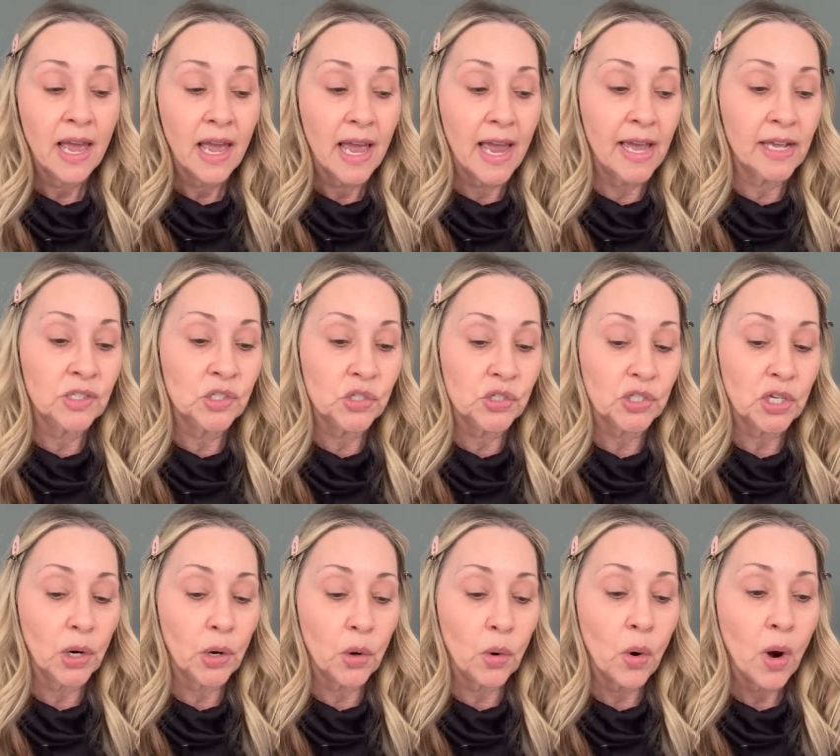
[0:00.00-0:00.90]
And
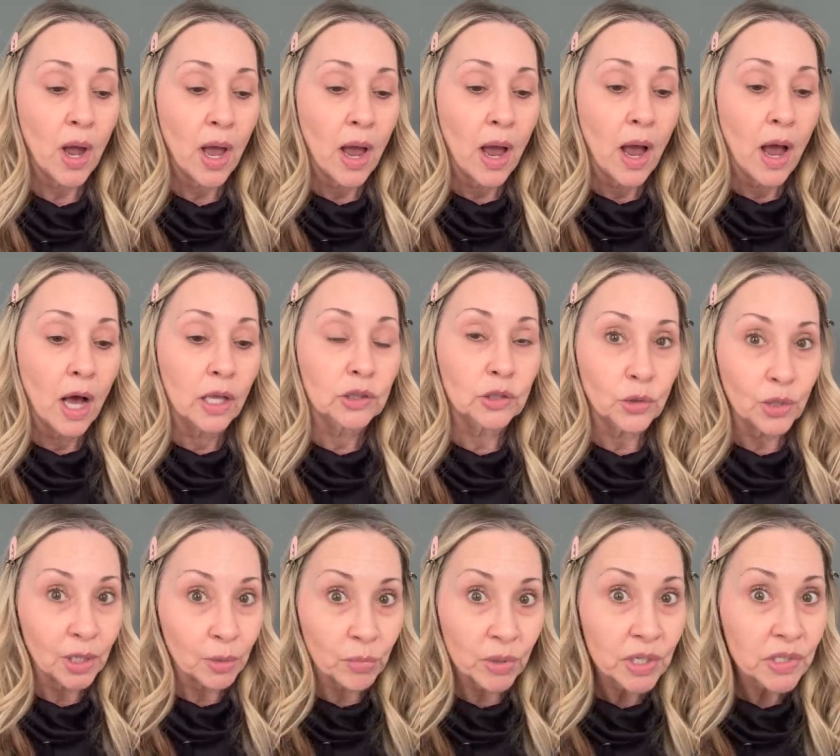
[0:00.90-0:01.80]
so
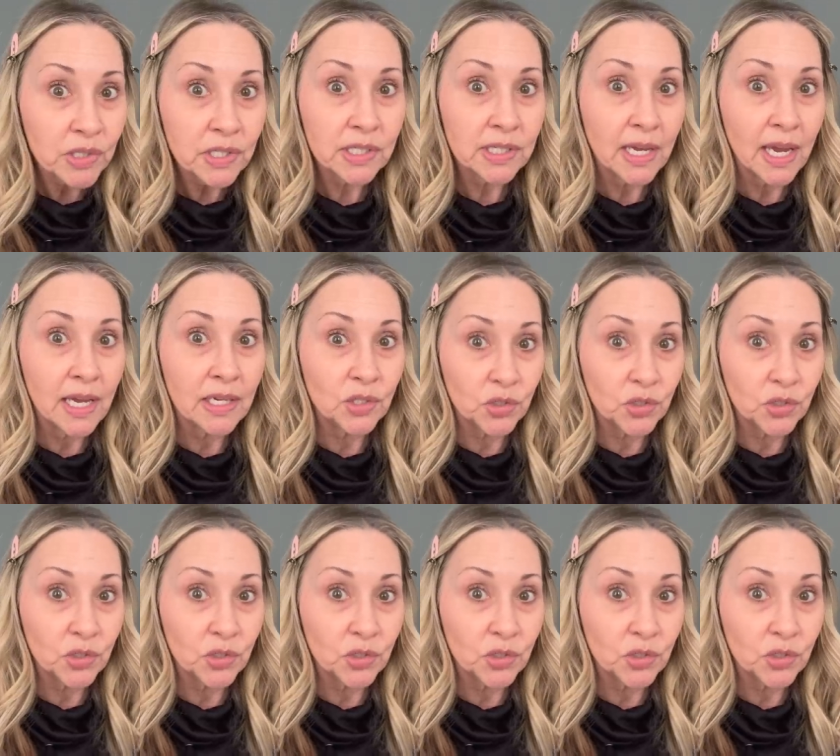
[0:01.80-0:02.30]
Laura Mercier